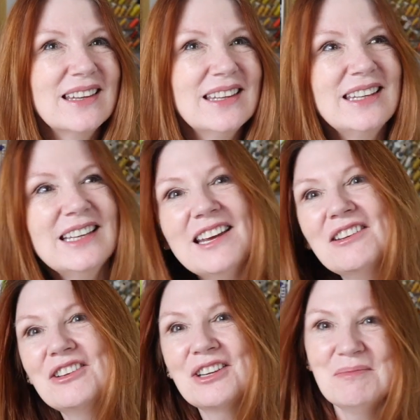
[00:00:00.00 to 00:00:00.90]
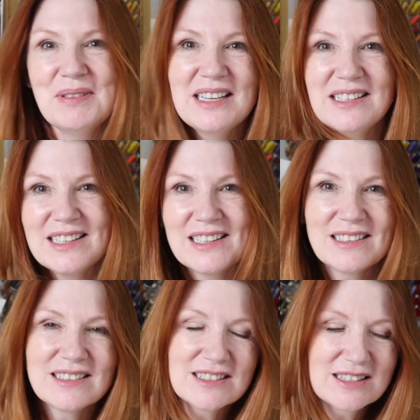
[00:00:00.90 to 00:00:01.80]
know, you can be in
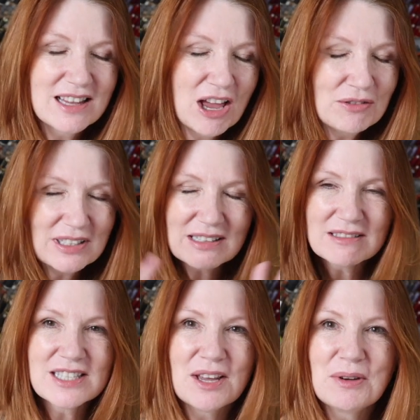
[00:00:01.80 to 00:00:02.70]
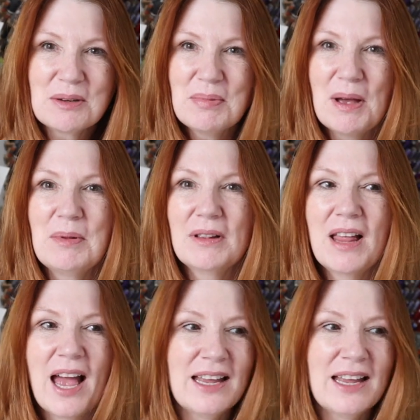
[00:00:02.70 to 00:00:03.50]
your own little sewing bubble